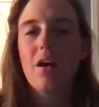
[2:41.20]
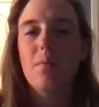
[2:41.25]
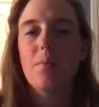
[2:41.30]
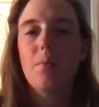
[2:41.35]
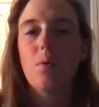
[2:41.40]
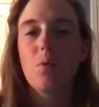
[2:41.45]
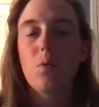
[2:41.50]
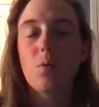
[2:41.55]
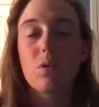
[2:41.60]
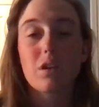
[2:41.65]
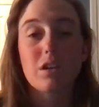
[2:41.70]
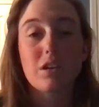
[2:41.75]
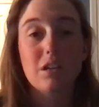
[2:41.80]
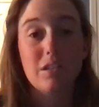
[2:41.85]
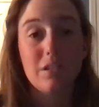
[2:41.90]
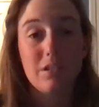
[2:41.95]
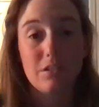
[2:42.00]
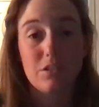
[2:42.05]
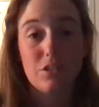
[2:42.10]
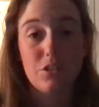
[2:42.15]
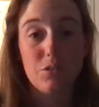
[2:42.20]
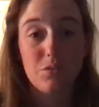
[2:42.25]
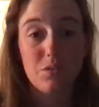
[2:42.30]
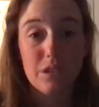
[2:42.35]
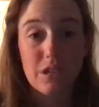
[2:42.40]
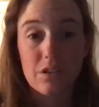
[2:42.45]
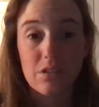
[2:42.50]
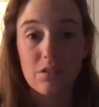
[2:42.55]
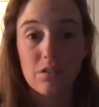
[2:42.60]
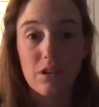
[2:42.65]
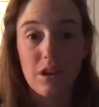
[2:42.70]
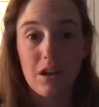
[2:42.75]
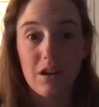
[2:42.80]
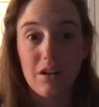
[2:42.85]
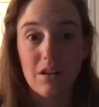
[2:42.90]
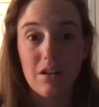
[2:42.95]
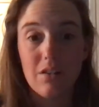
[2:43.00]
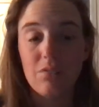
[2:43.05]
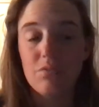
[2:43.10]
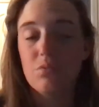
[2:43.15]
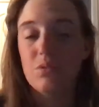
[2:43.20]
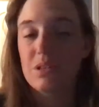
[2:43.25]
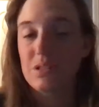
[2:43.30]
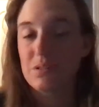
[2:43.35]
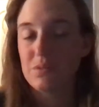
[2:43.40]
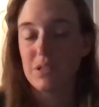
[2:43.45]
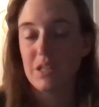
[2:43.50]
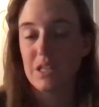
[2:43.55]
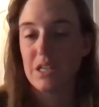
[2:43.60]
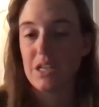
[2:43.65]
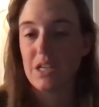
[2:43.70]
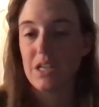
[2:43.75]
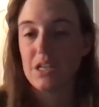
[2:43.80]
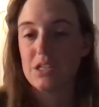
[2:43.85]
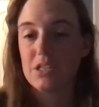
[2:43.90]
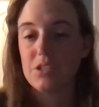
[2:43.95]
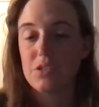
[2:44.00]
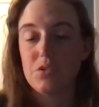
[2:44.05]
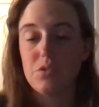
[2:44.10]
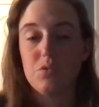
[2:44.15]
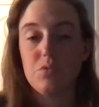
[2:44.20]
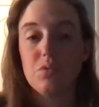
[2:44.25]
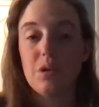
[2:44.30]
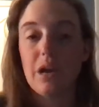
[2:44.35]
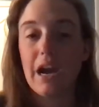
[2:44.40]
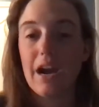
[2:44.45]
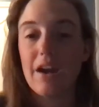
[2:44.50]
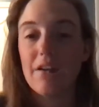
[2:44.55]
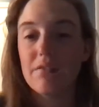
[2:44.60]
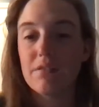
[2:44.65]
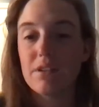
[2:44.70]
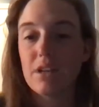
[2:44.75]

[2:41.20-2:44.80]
or a little too little of what they need to have.